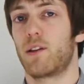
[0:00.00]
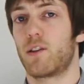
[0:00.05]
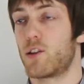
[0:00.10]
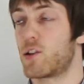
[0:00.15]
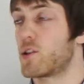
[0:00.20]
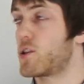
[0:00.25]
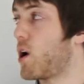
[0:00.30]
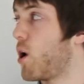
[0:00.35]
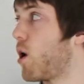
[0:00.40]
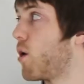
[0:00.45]
to
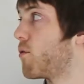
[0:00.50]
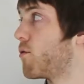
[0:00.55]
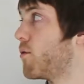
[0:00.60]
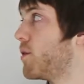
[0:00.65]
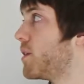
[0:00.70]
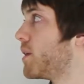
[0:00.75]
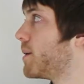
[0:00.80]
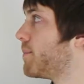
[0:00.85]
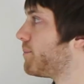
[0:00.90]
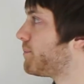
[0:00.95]
start off
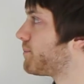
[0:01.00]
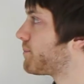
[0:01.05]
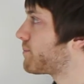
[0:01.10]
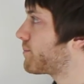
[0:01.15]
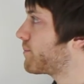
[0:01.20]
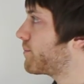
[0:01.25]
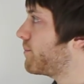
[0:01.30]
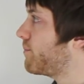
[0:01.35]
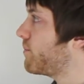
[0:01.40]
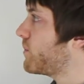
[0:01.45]
with.
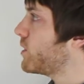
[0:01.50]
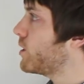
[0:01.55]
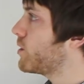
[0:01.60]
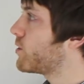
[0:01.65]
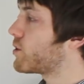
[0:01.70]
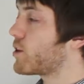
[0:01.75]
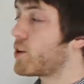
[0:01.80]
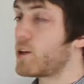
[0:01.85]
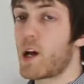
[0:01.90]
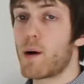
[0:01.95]

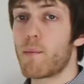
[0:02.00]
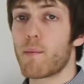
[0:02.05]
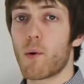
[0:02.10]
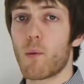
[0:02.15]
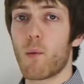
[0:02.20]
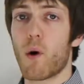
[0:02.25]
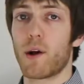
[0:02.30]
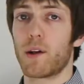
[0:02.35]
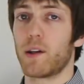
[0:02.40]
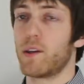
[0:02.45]
So number
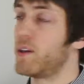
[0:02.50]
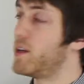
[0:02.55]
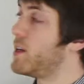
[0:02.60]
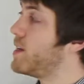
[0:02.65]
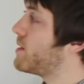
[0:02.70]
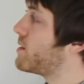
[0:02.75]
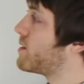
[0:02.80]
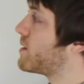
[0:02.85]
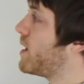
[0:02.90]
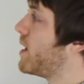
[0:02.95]
1 on the
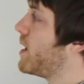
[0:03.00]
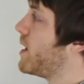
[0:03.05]
list